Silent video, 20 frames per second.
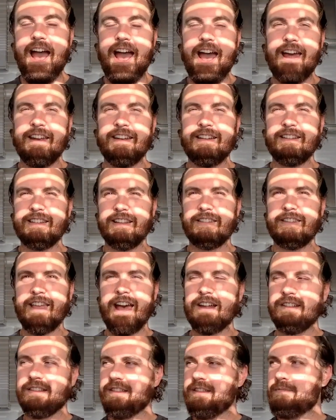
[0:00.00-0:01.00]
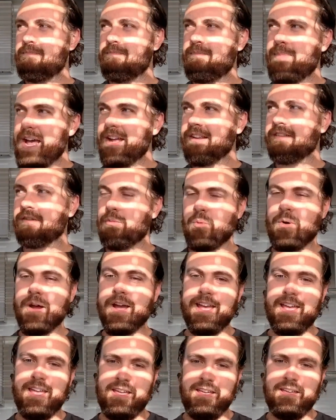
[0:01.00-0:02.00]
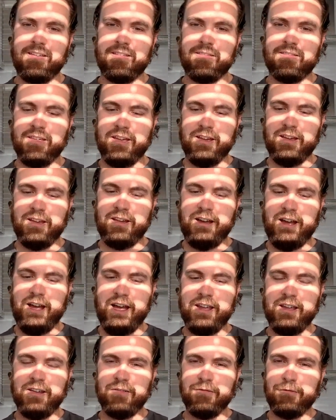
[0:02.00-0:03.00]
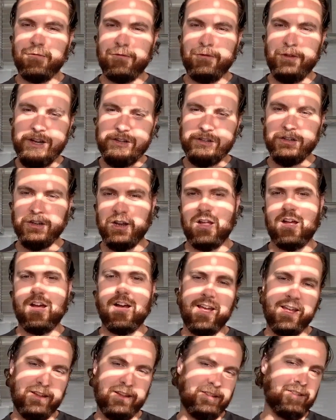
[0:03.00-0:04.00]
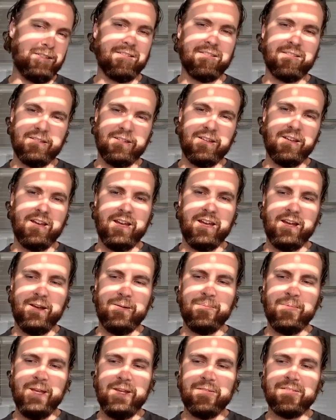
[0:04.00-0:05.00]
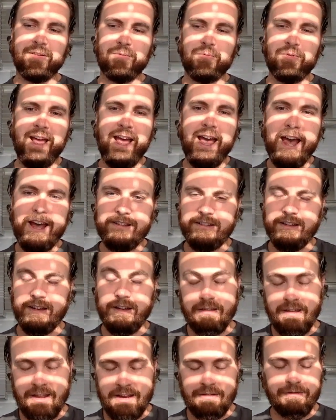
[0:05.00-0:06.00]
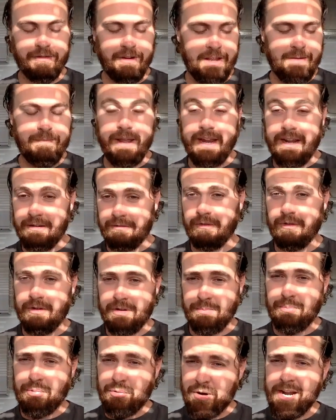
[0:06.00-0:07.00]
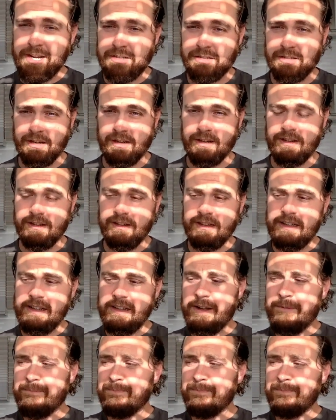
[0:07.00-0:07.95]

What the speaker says: And that's the best way that I can visualize, if someone hasn't thankfully been through depression.